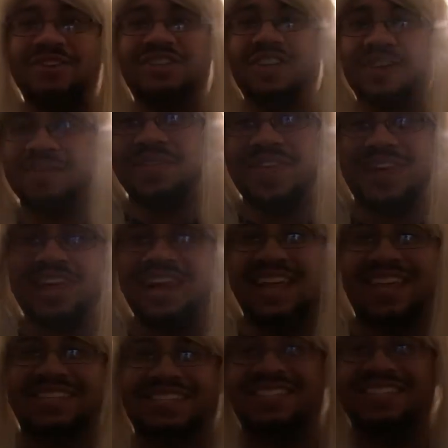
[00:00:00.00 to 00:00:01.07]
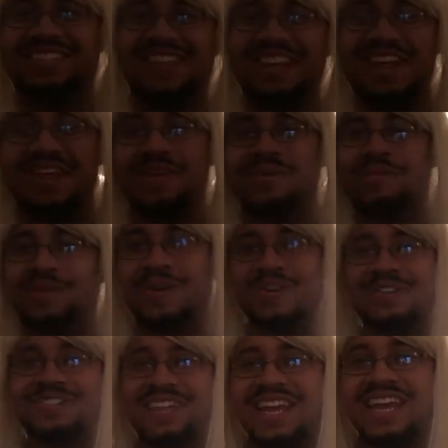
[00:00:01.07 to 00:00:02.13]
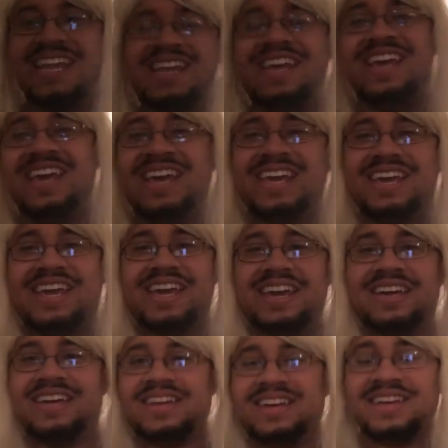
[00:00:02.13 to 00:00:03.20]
something. That's just another person. Yeah.